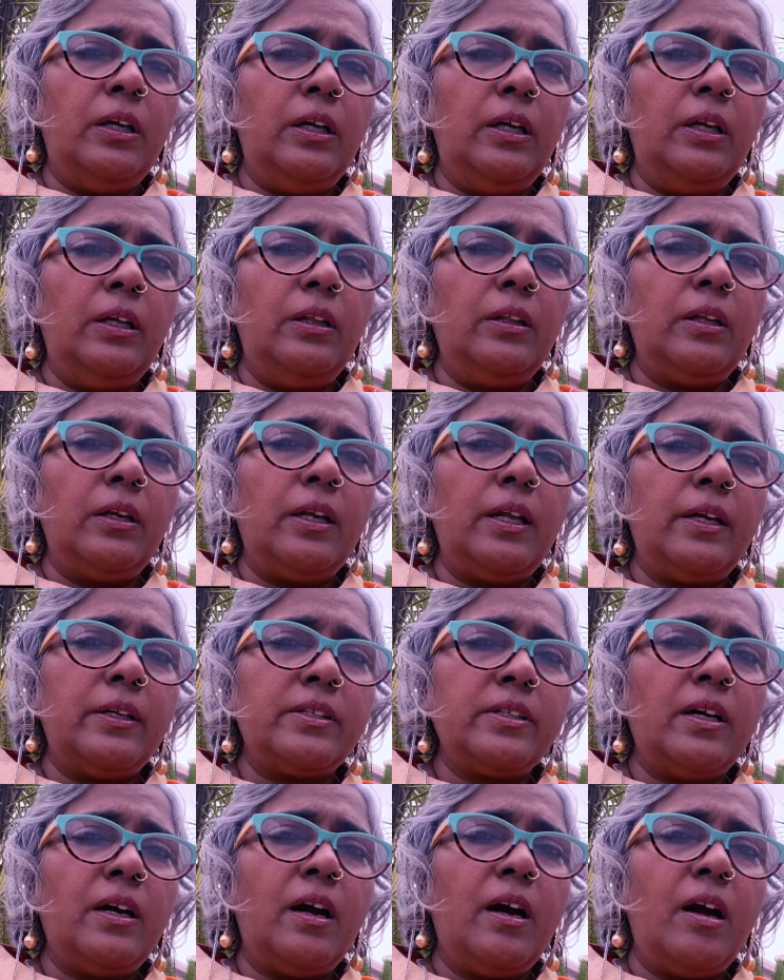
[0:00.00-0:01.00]
in the
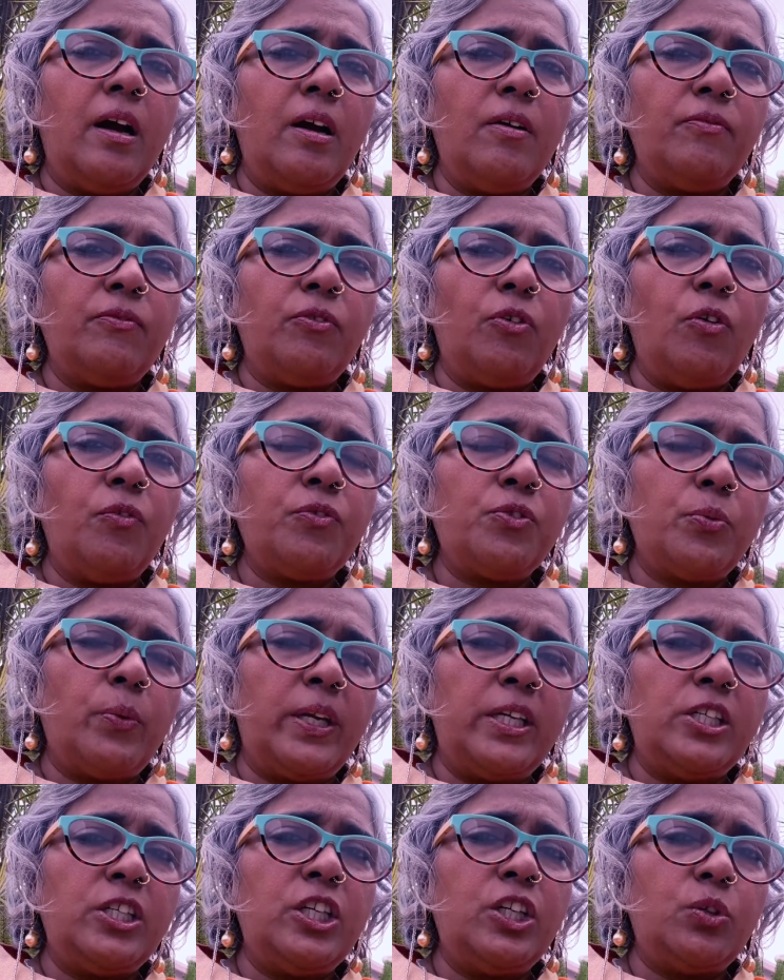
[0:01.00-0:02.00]
latter half of
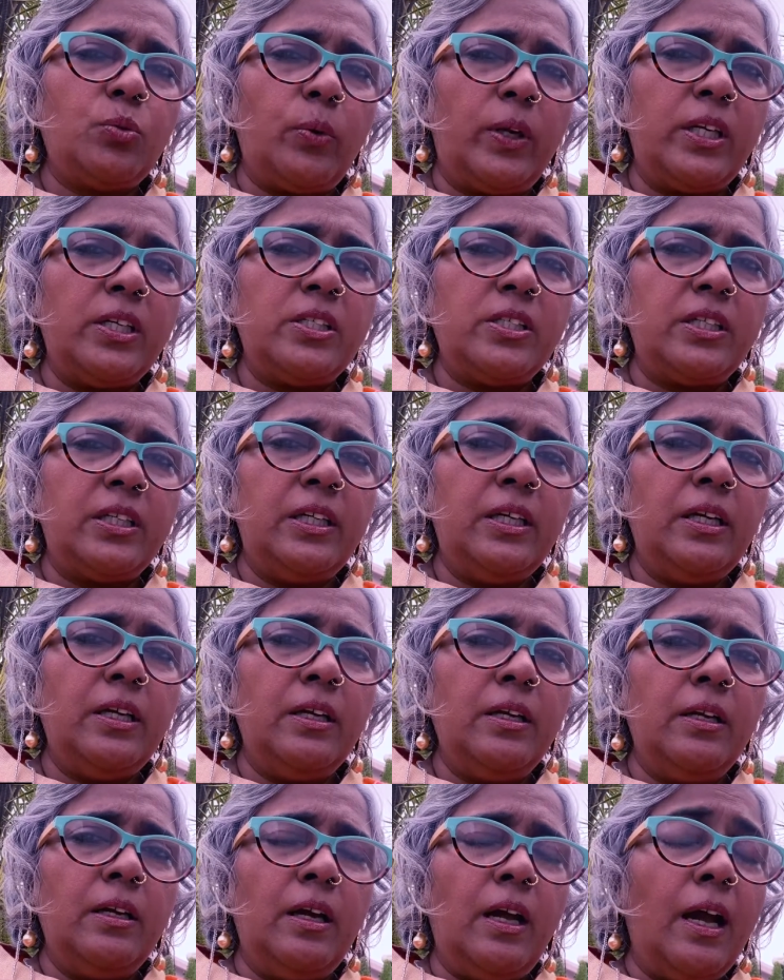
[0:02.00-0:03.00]
2020,
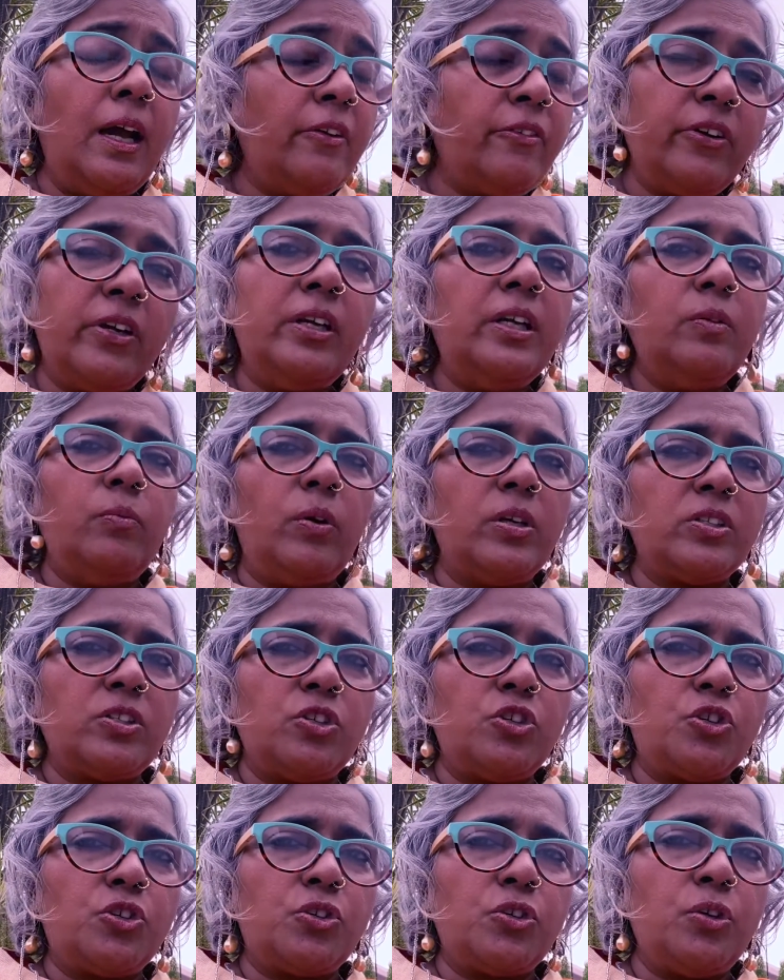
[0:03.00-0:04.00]
I really
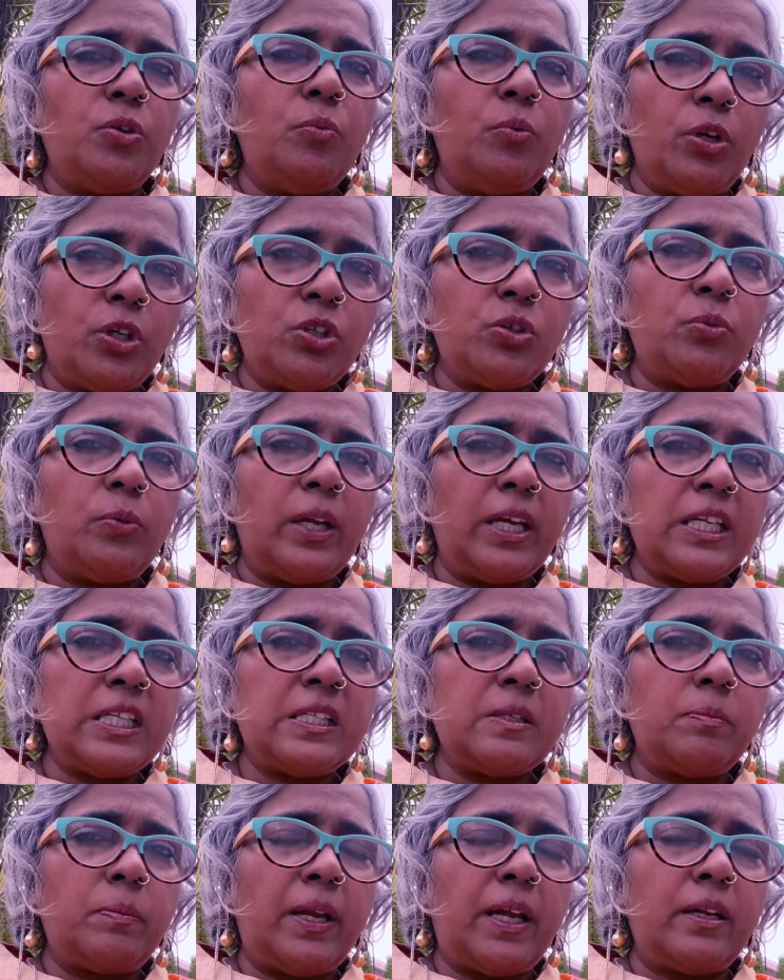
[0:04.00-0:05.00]
wasn't sure what to
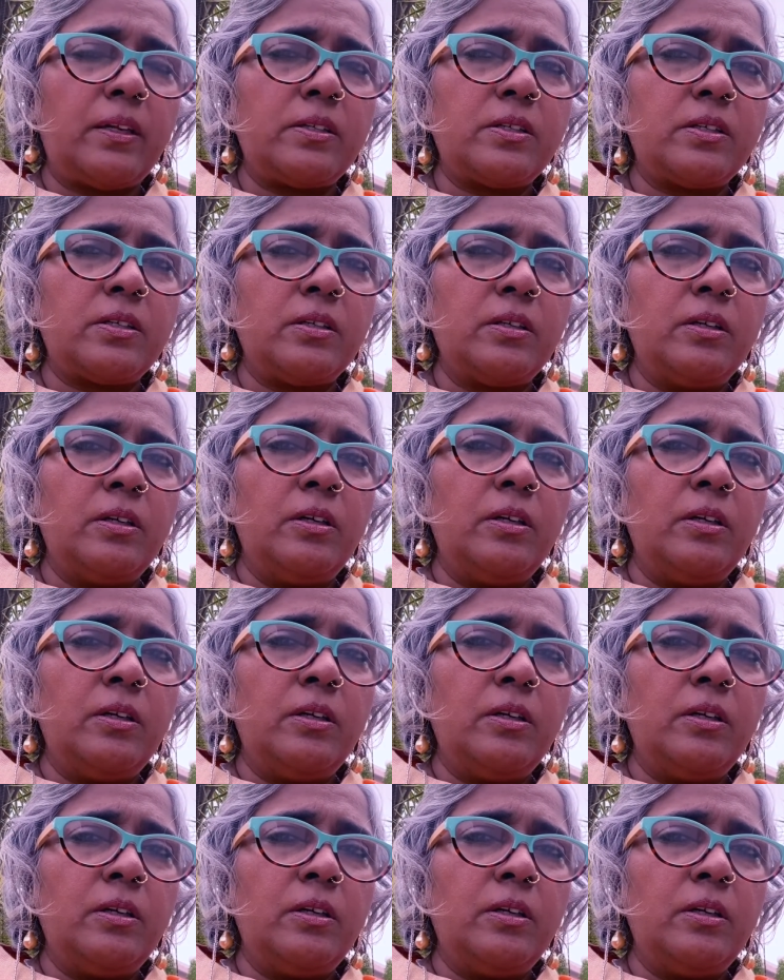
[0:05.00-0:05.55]
expect.